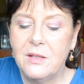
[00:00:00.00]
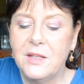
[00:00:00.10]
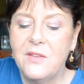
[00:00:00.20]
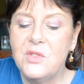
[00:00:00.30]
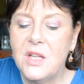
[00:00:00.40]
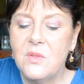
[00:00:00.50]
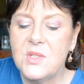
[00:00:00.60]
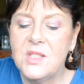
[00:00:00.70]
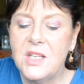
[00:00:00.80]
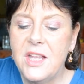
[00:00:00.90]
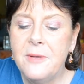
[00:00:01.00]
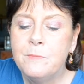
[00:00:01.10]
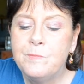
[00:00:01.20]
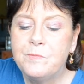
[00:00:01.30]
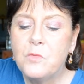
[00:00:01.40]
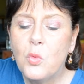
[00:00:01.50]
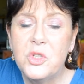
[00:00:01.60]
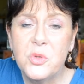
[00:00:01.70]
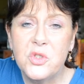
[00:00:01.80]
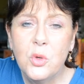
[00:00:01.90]
lived in the city,
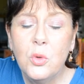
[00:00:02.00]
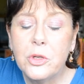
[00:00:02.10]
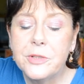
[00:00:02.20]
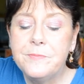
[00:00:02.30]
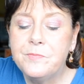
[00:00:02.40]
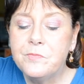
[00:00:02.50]
which was cooler.